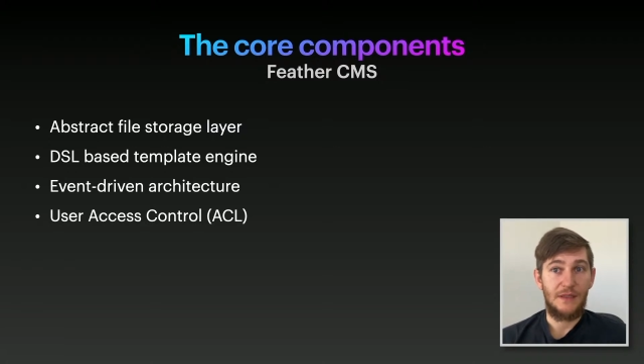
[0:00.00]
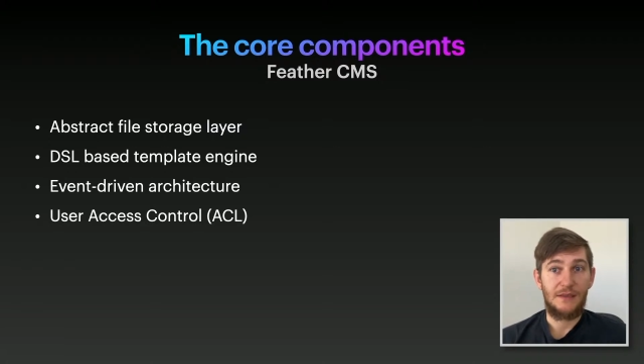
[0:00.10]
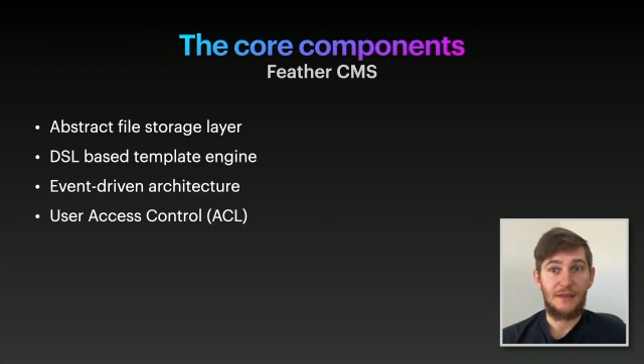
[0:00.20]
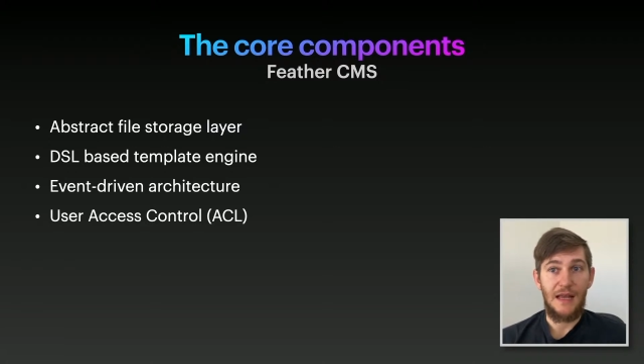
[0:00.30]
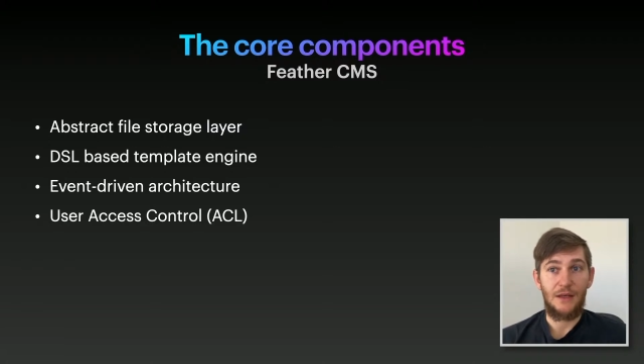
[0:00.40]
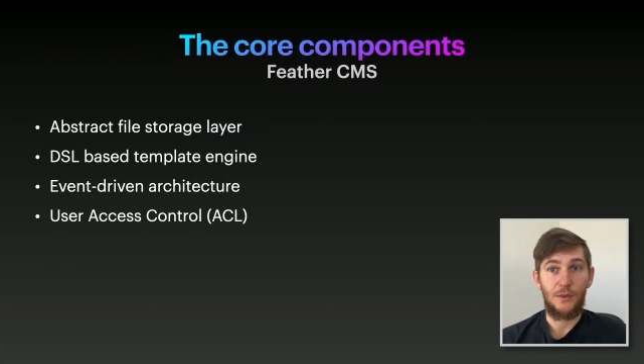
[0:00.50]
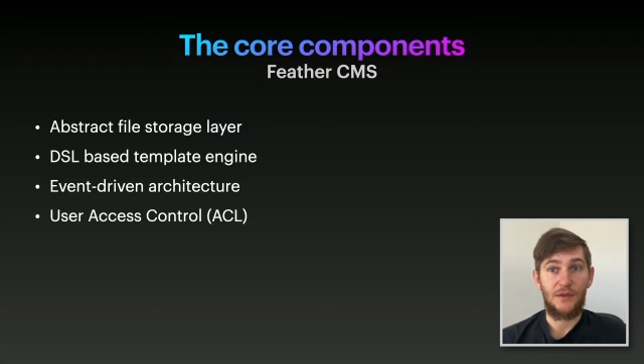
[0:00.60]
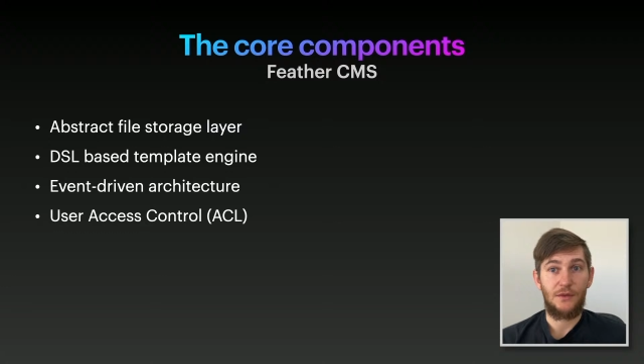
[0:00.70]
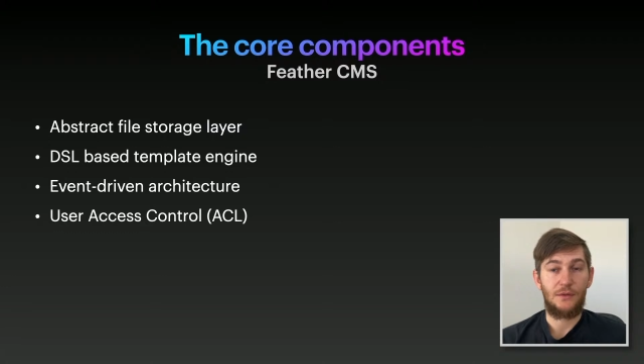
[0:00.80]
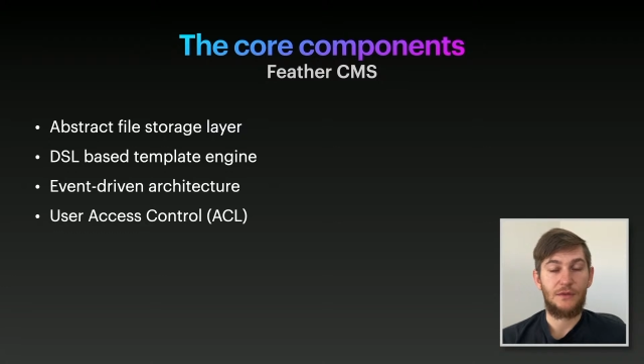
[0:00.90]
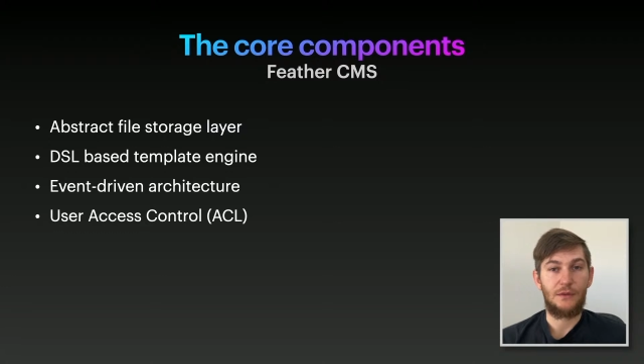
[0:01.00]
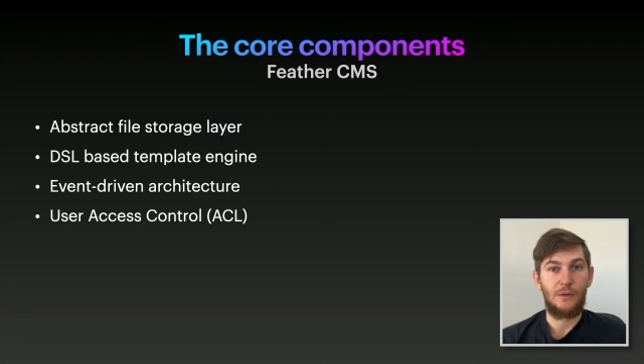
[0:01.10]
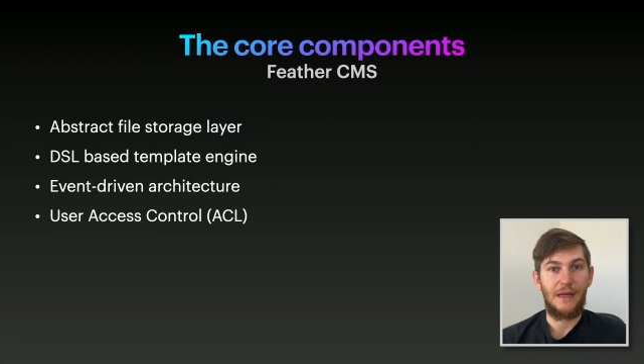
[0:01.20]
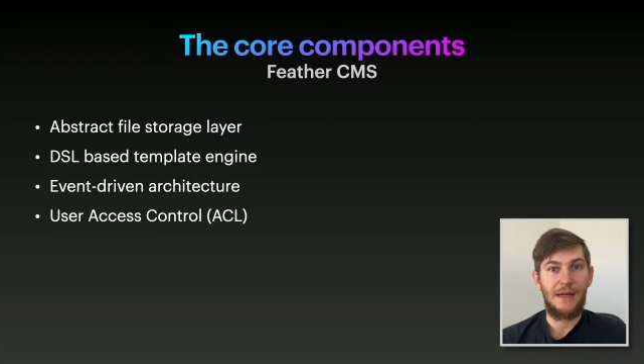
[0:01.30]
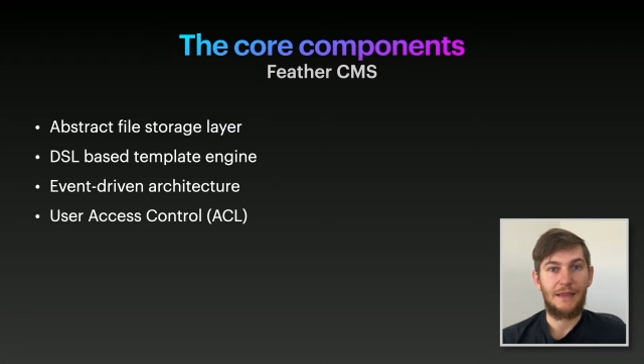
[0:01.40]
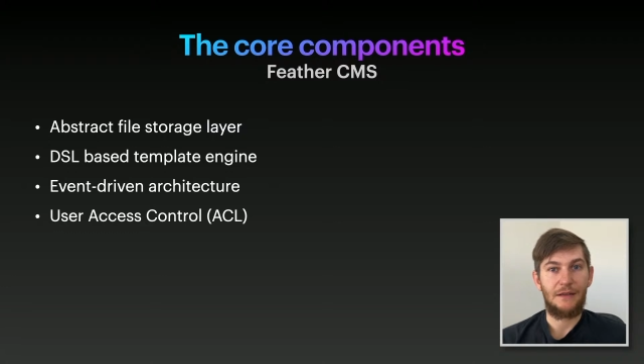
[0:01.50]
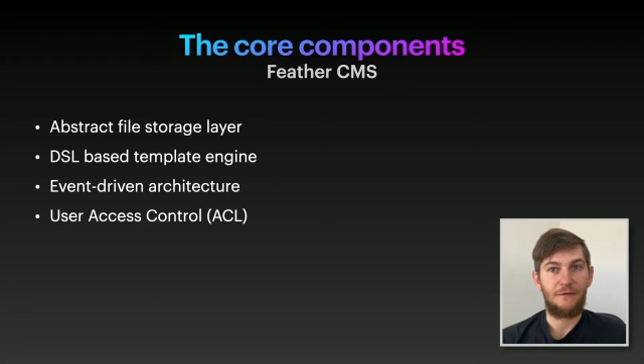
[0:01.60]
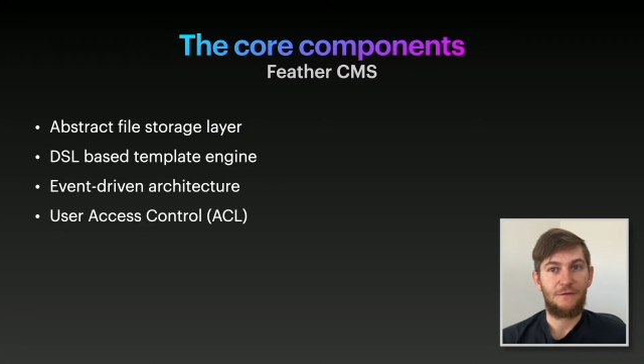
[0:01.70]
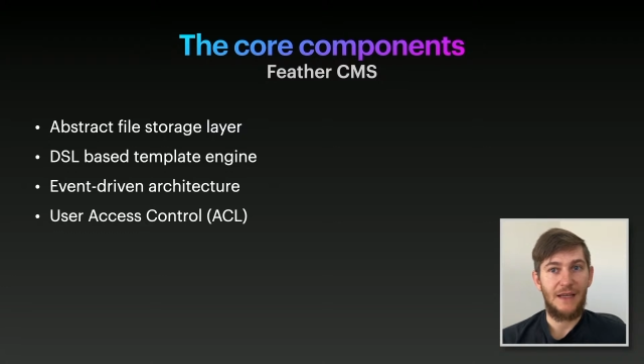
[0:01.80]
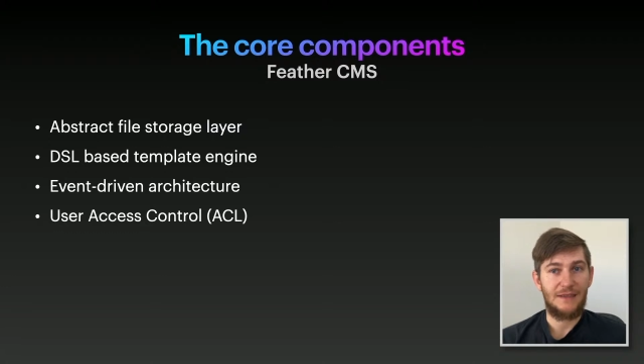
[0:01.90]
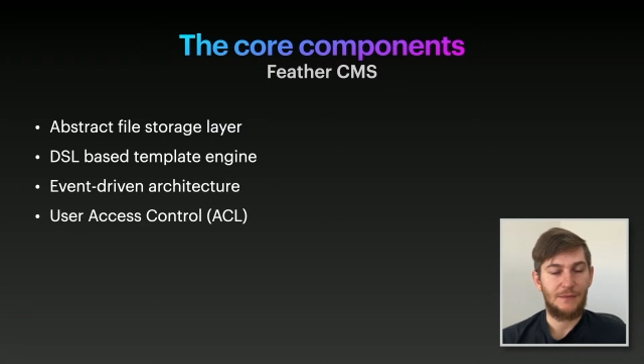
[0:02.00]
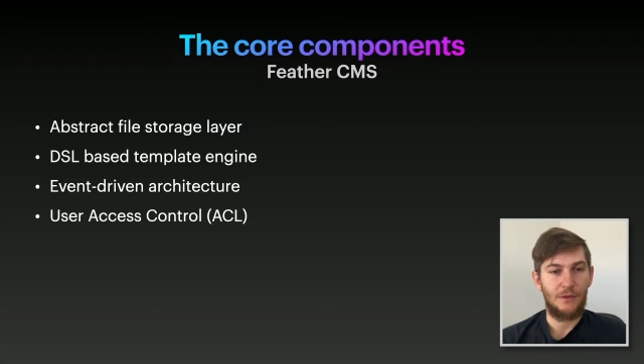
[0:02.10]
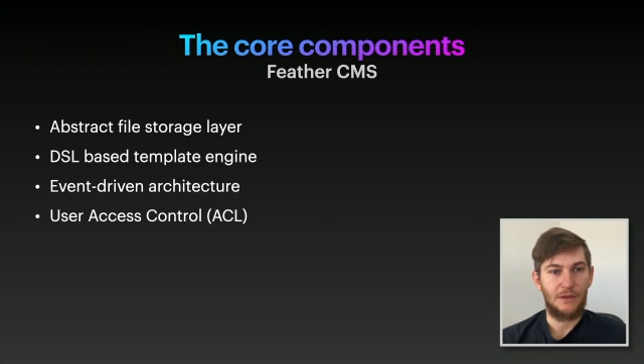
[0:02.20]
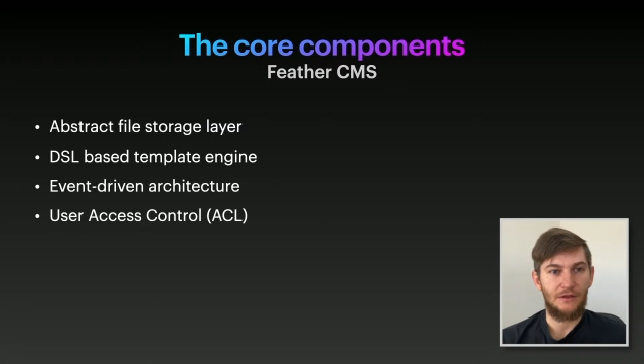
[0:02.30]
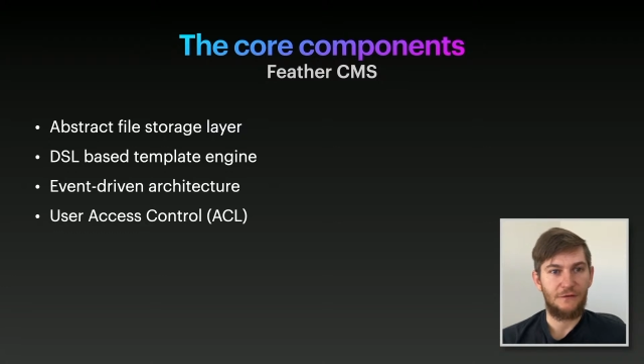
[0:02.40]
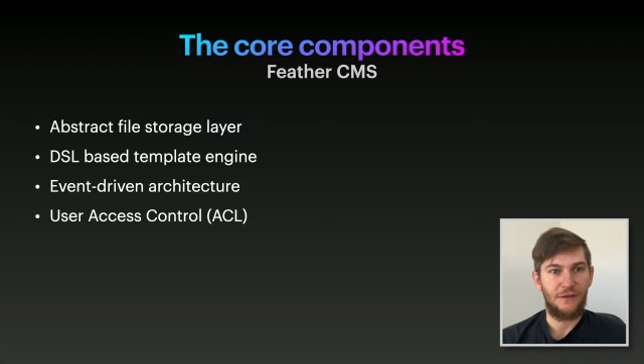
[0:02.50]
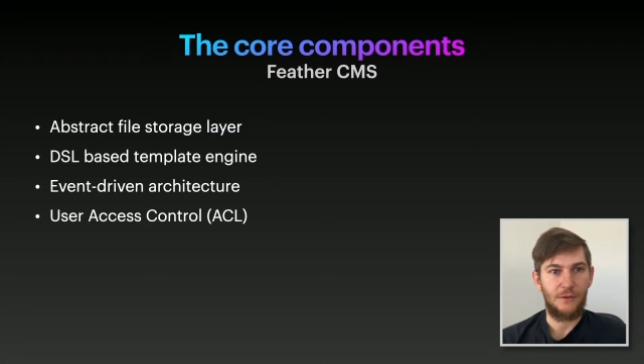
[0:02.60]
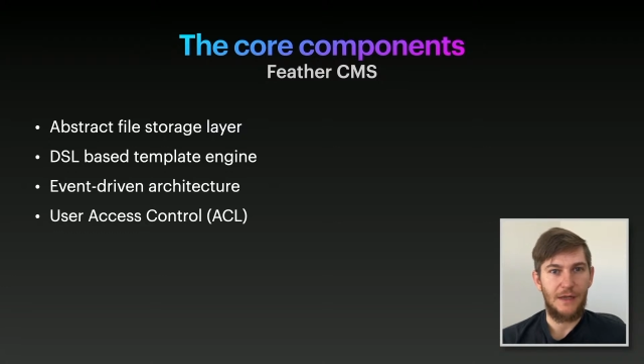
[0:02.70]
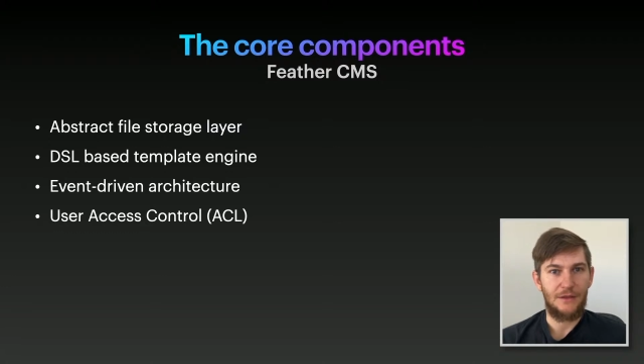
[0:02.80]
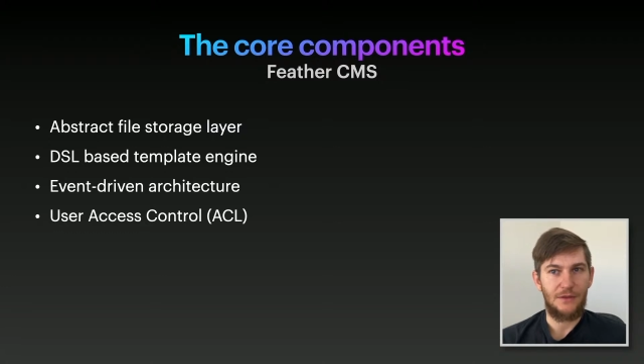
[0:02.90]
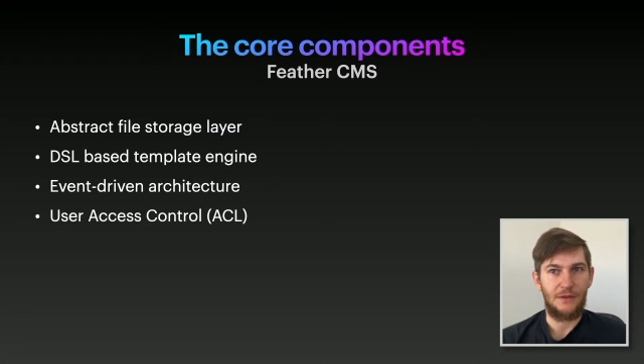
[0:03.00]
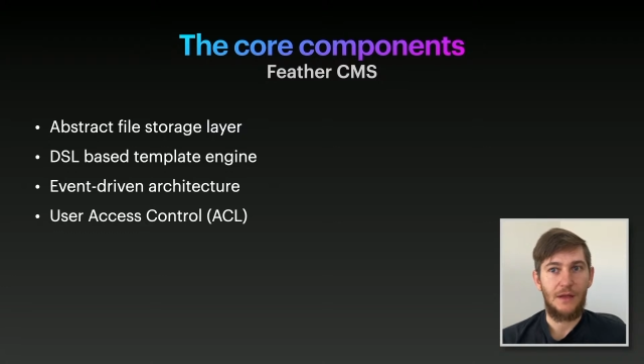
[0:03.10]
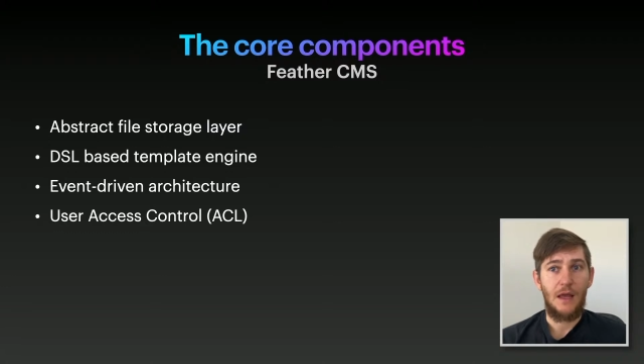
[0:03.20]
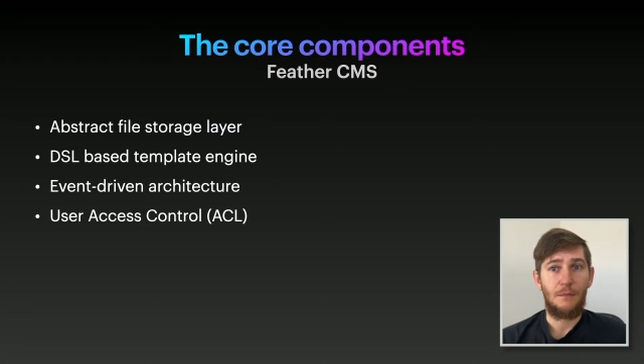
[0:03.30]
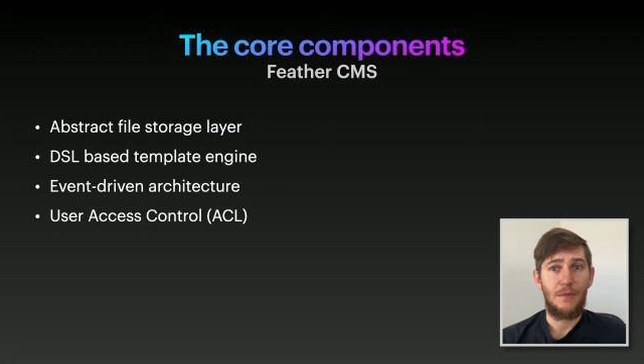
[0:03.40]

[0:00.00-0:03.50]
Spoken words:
This allows you to create a flexible configuration